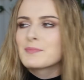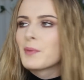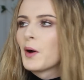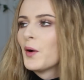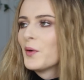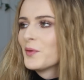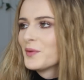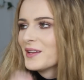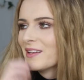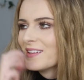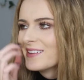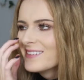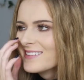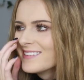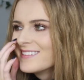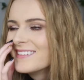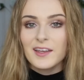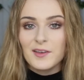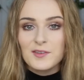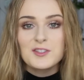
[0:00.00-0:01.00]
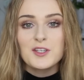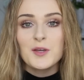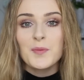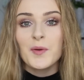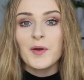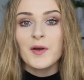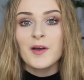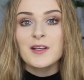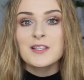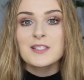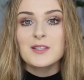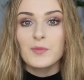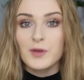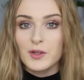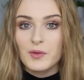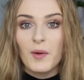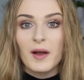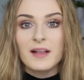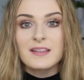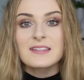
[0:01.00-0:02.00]
spoon. Kills two birds
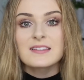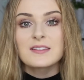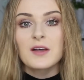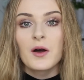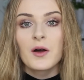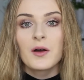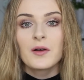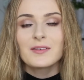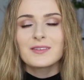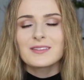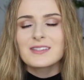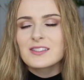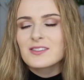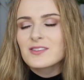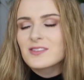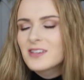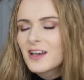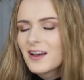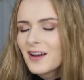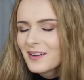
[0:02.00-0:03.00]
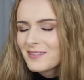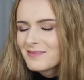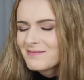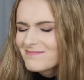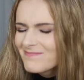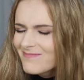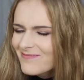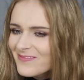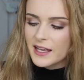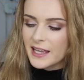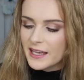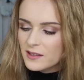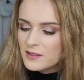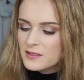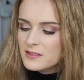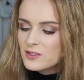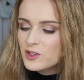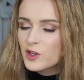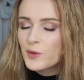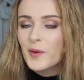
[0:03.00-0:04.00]
with one so
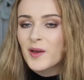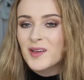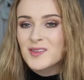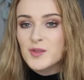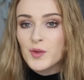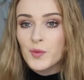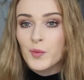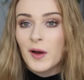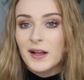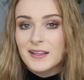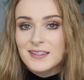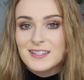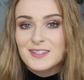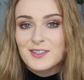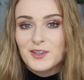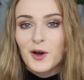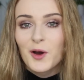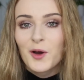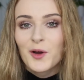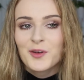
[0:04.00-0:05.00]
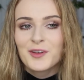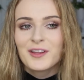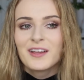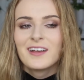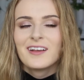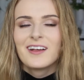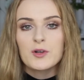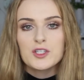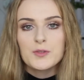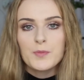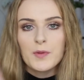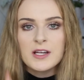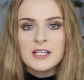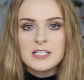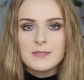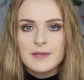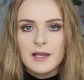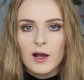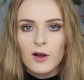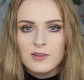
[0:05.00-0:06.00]
kills two birds with one stone. Which
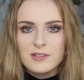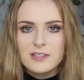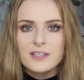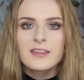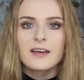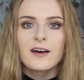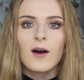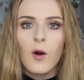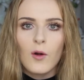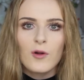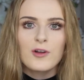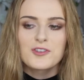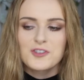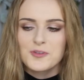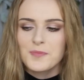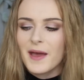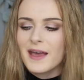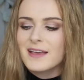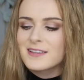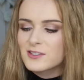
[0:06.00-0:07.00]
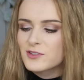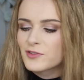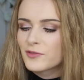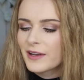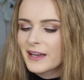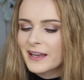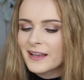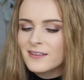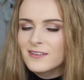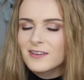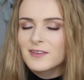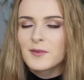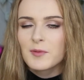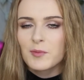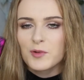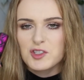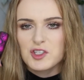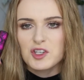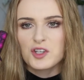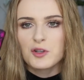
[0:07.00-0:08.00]
brings me on to the orange based red,
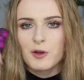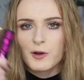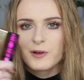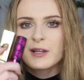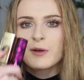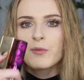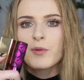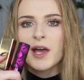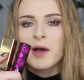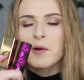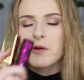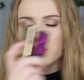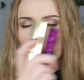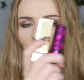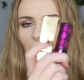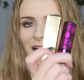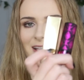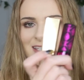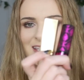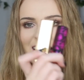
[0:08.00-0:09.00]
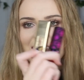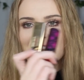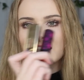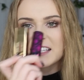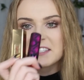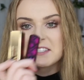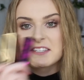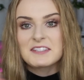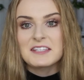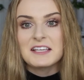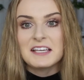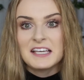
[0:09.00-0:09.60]
which you can only wear with white teeth because it's